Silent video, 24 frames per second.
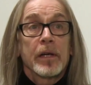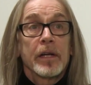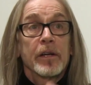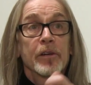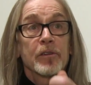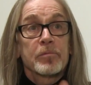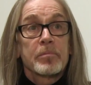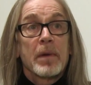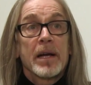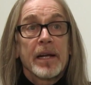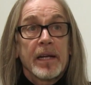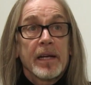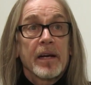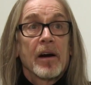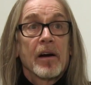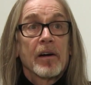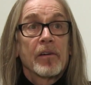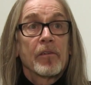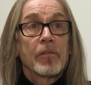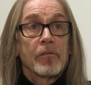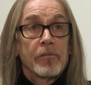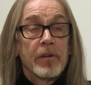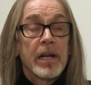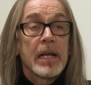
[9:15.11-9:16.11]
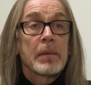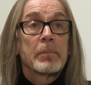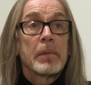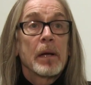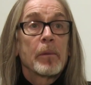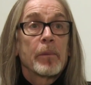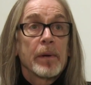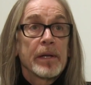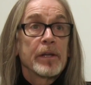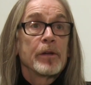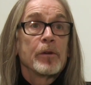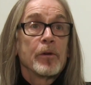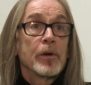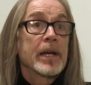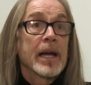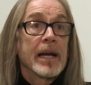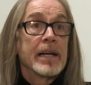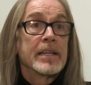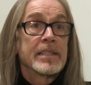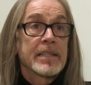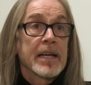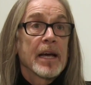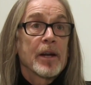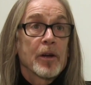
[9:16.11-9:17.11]
here's my card. Ring me when you
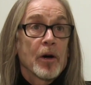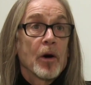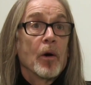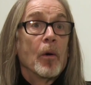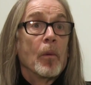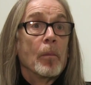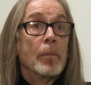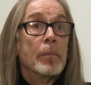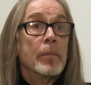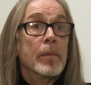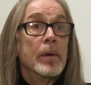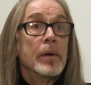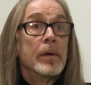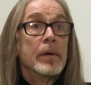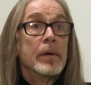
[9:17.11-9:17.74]
guys get home.